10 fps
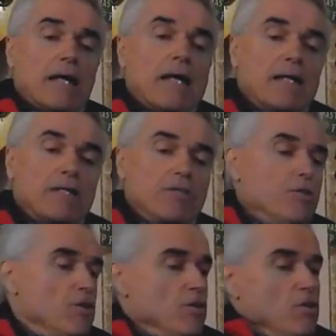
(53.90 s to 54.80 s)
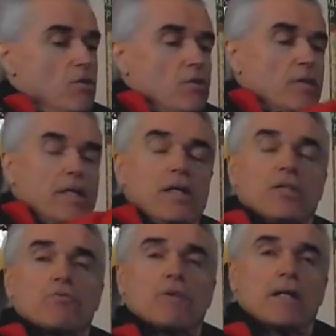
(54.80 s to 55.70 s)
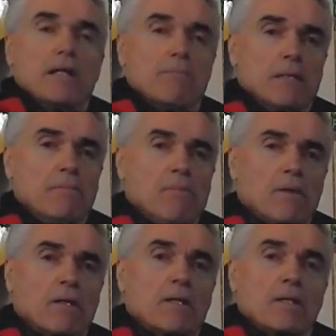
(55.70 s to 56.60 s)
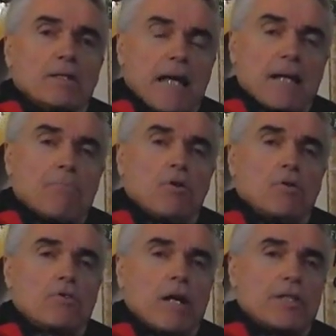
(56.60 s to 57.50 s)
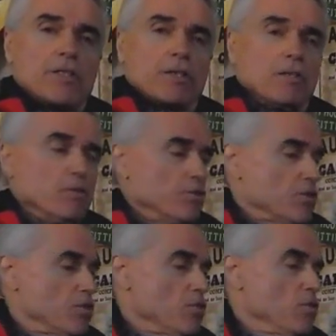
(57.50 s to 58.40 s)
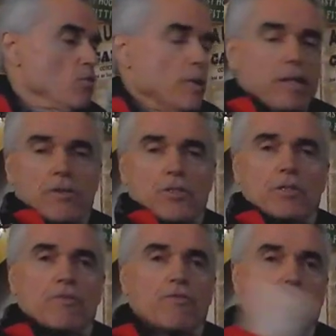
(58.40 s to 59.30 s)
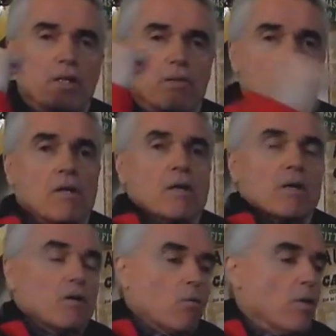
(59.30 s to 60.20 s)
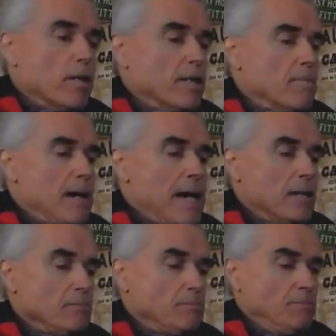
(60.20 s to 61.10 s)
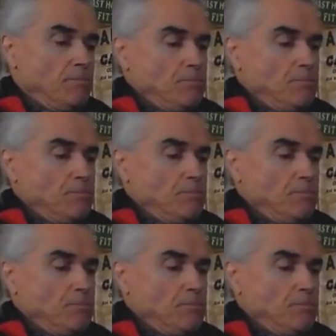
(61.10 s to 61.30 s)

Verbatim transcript: led to these recumbent tadpole tricycles, two wheels in the front, one in the back.